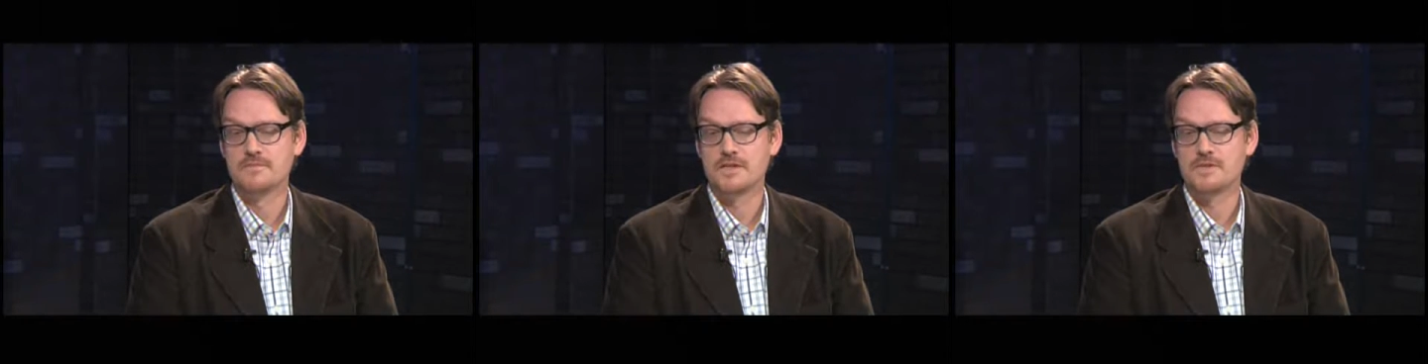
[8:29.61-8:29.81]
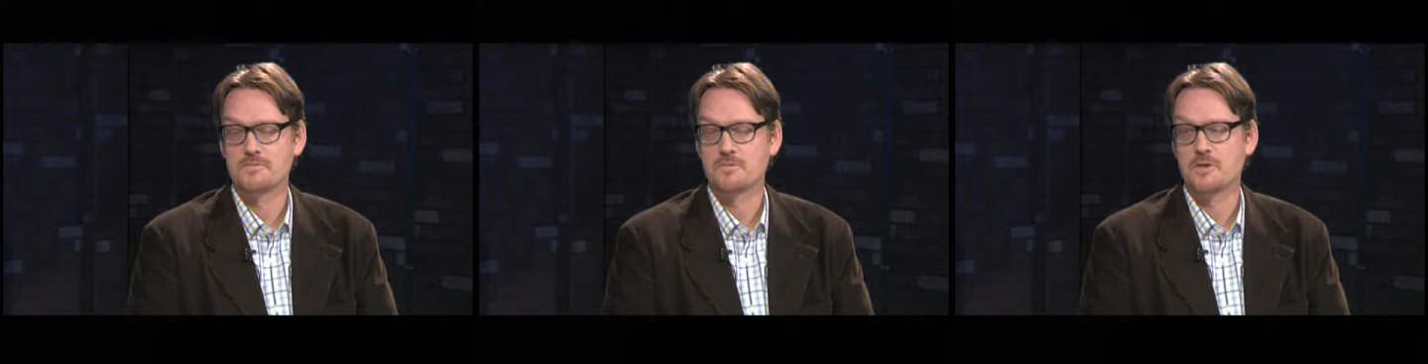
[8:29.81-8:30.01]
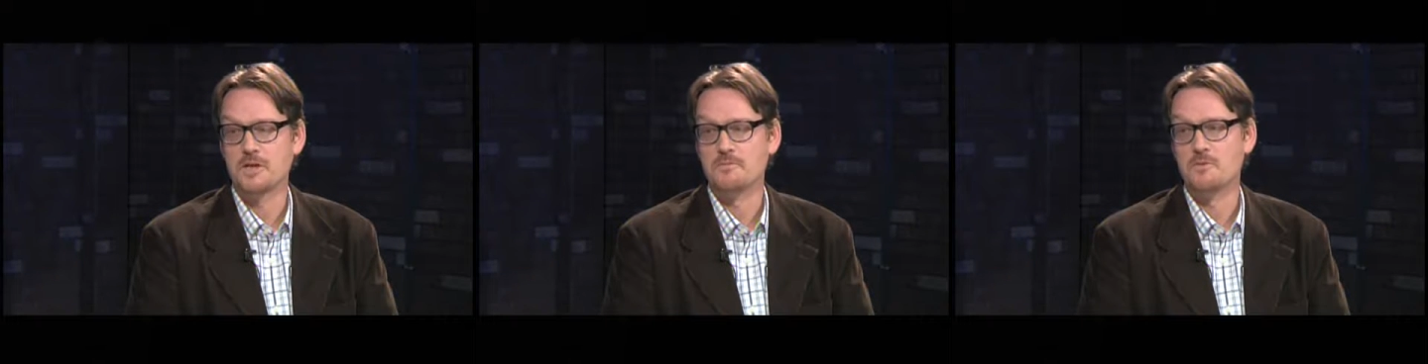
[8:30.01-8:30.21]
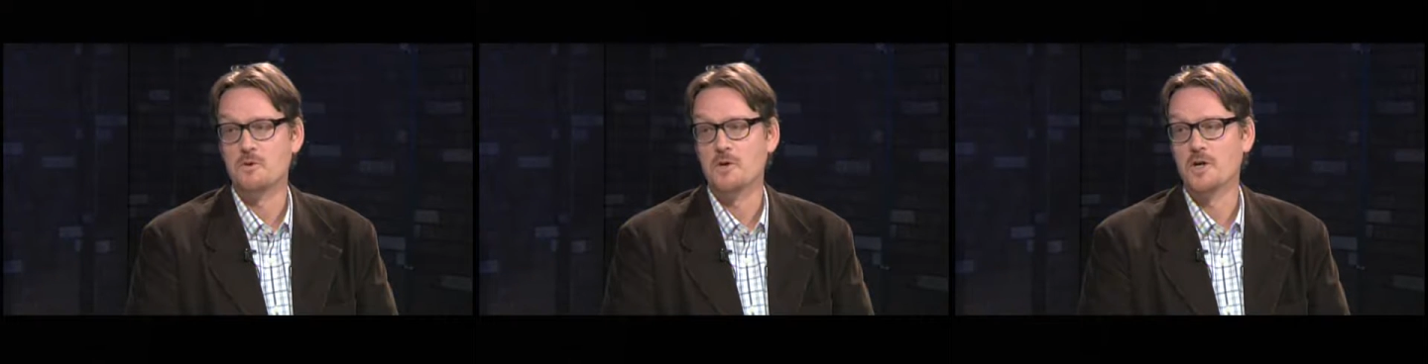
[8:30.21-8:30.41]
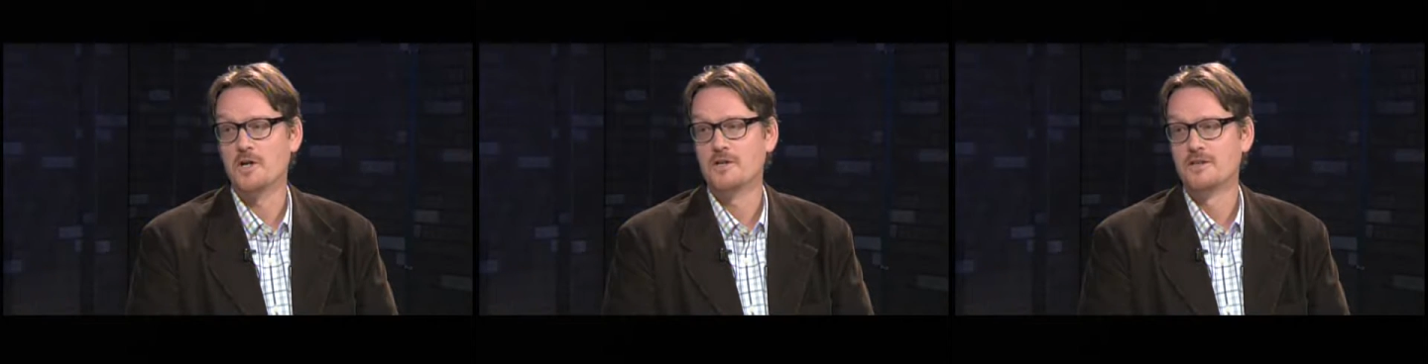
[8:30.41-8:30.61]
pretty
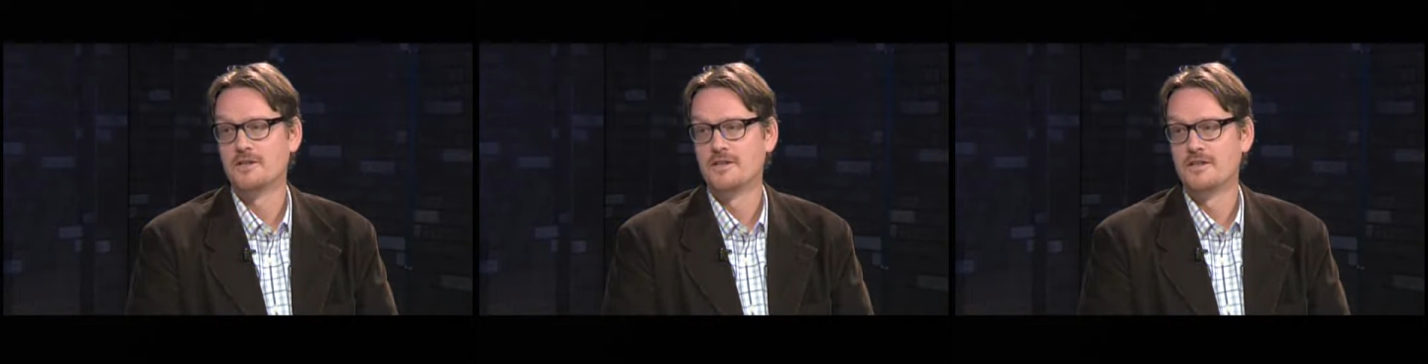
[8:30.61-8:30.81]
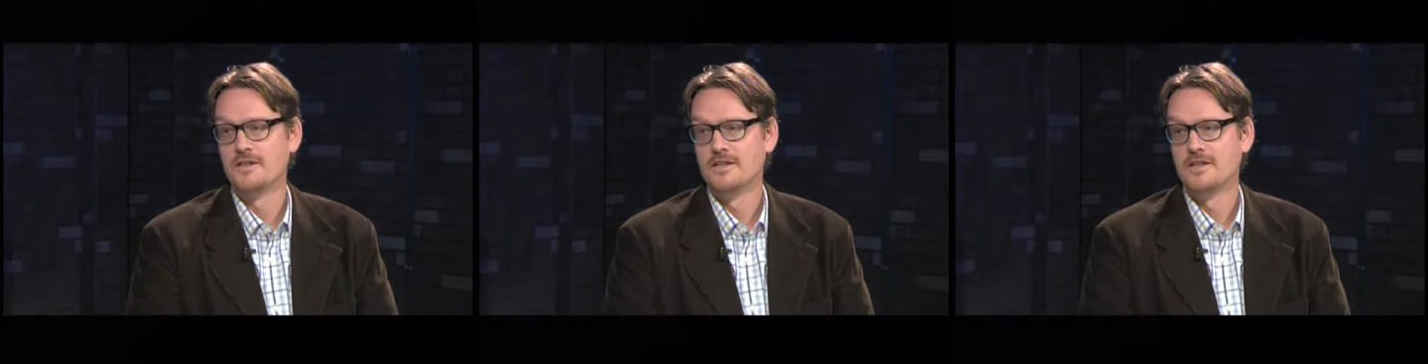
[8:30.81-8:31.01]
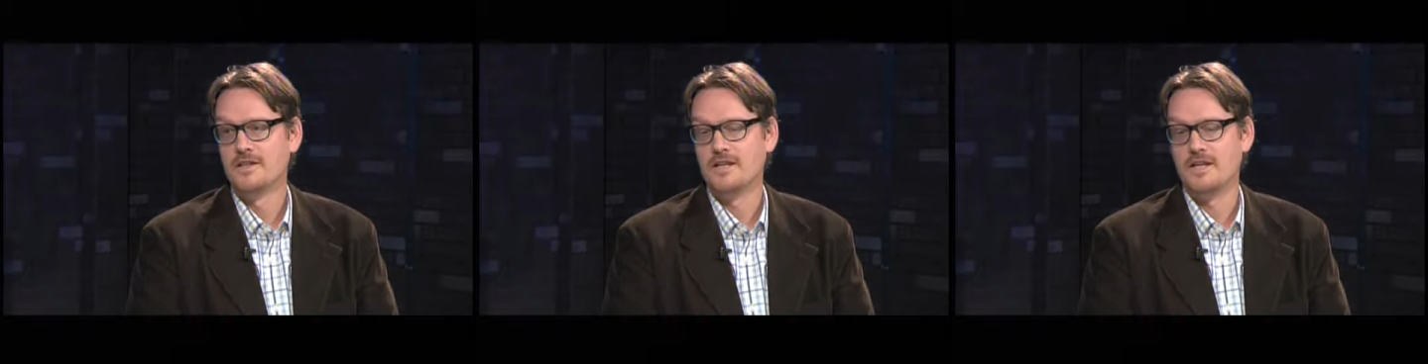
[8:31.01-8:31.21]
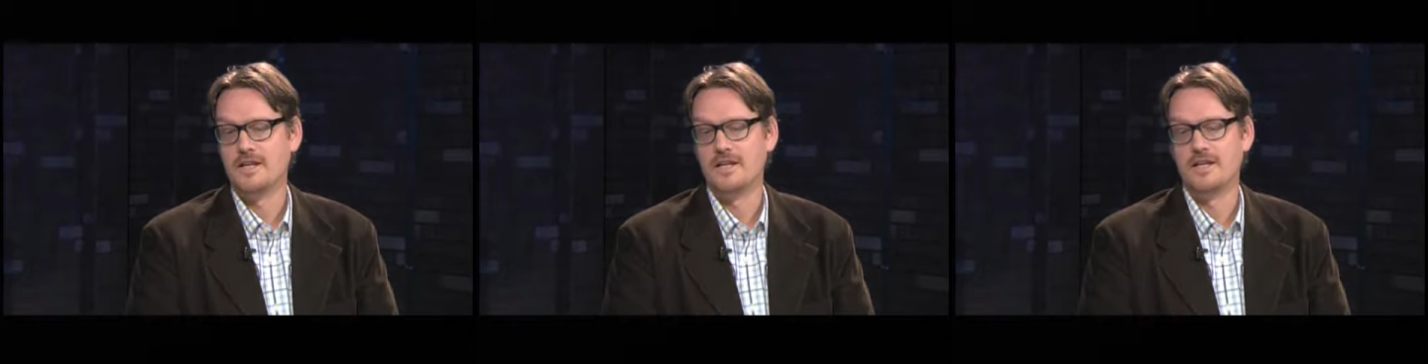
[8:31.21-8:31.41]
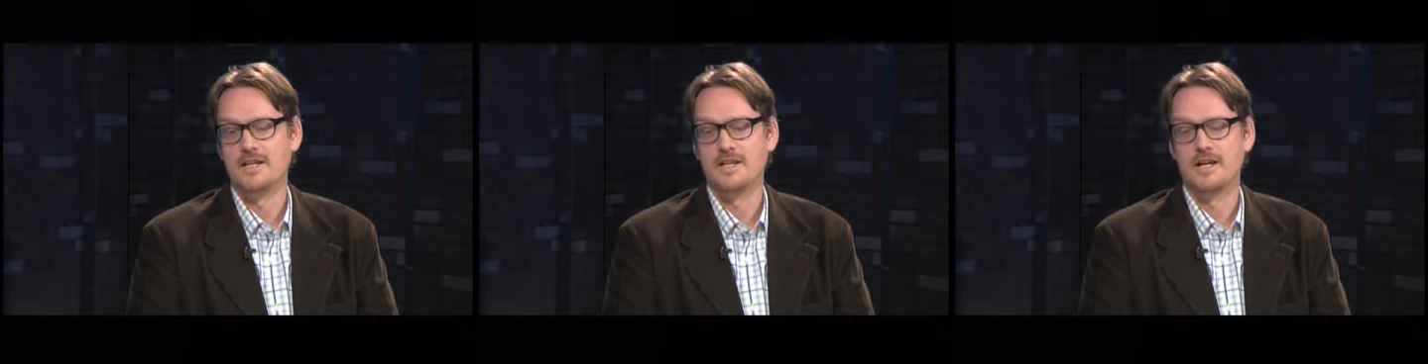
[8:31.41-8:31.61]
poor,
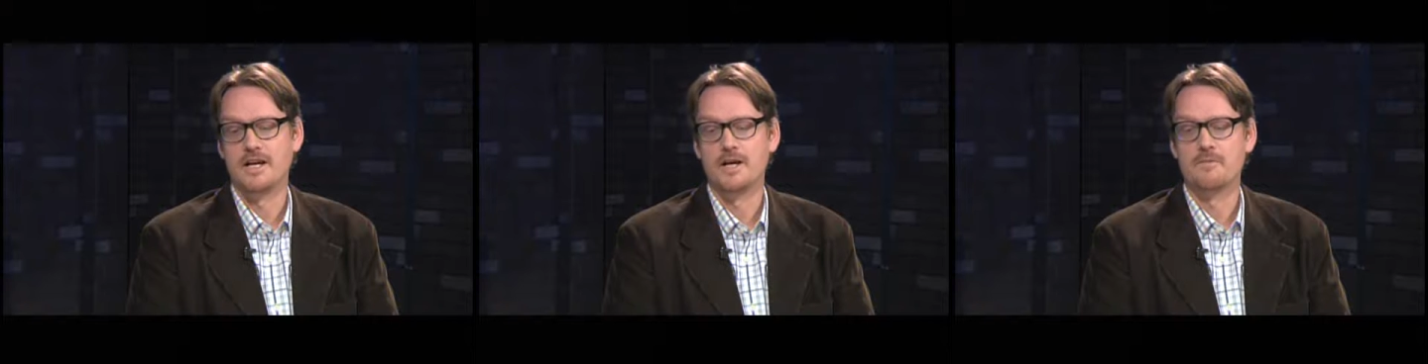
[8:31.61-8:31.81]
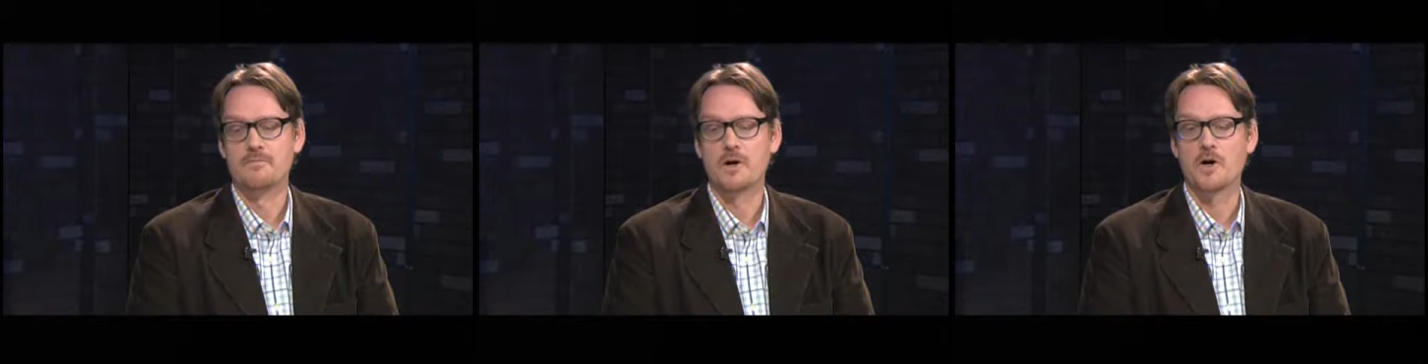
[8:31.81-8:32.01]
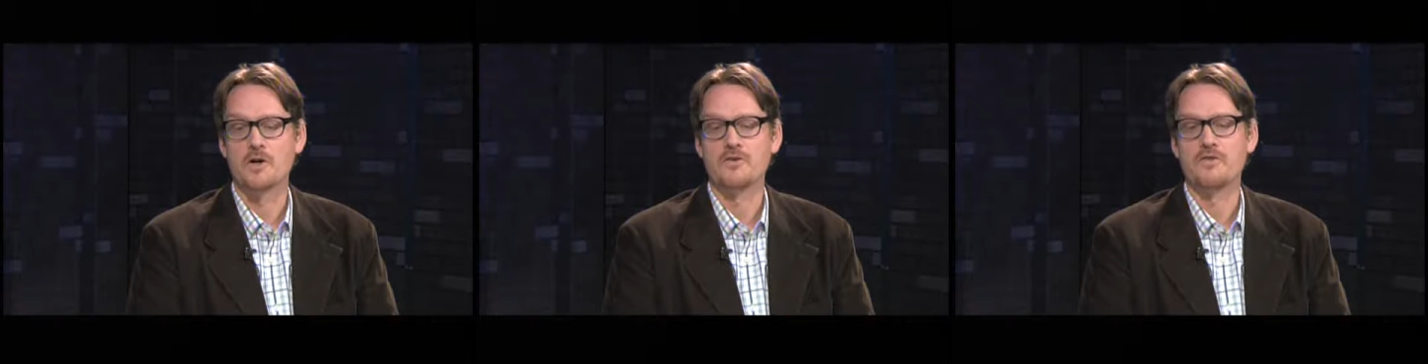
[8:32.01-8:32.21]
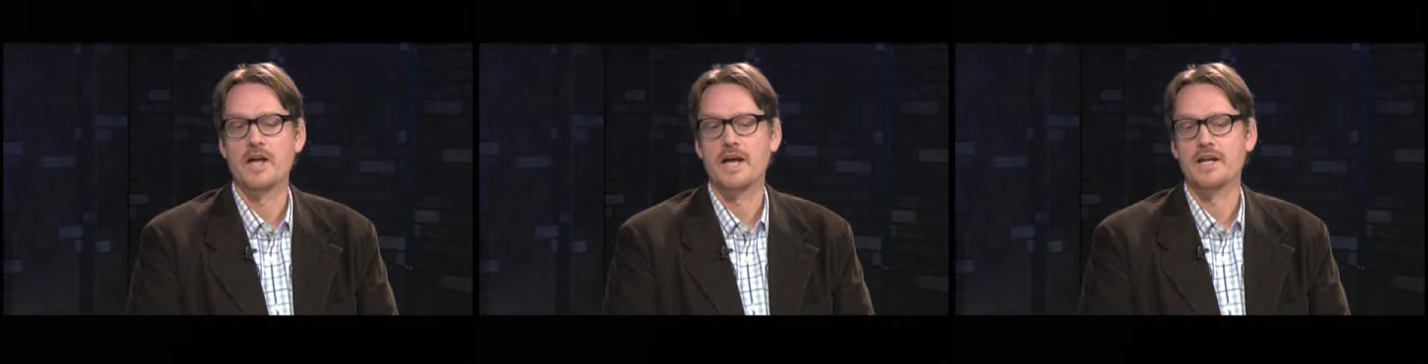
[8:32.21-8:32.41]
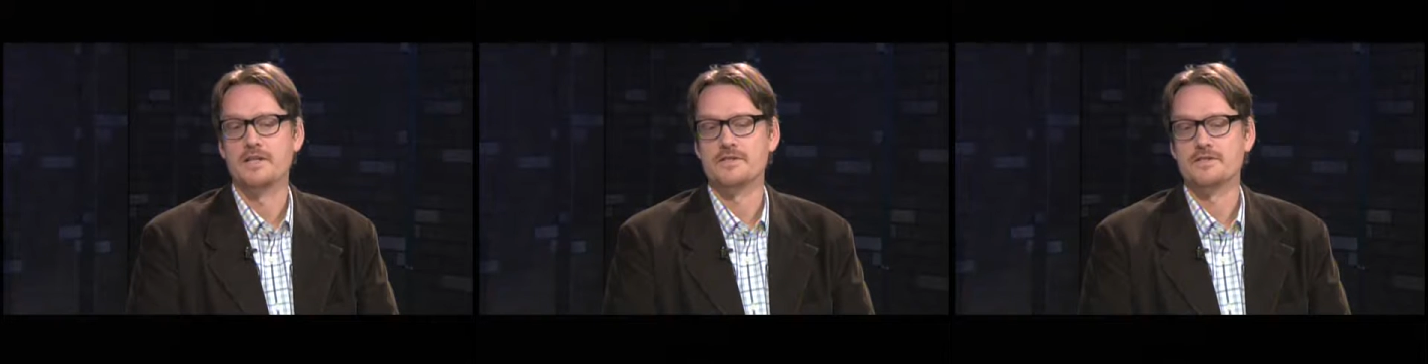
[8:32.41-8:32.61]
and part of
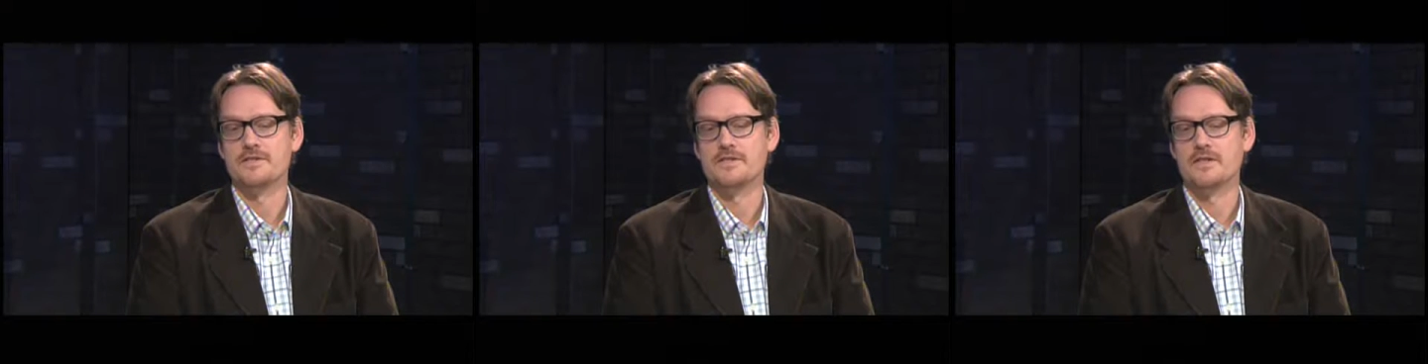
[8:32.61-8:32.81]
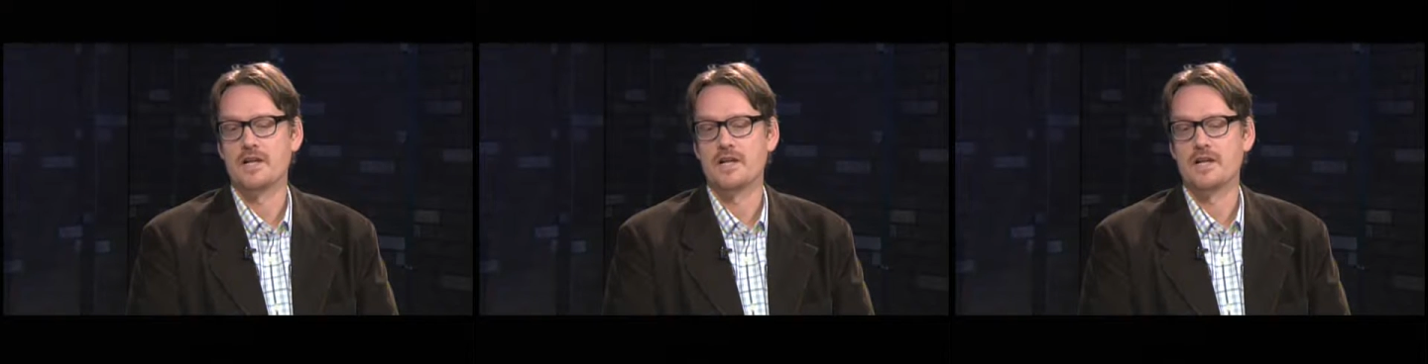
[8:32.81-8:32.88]
that is,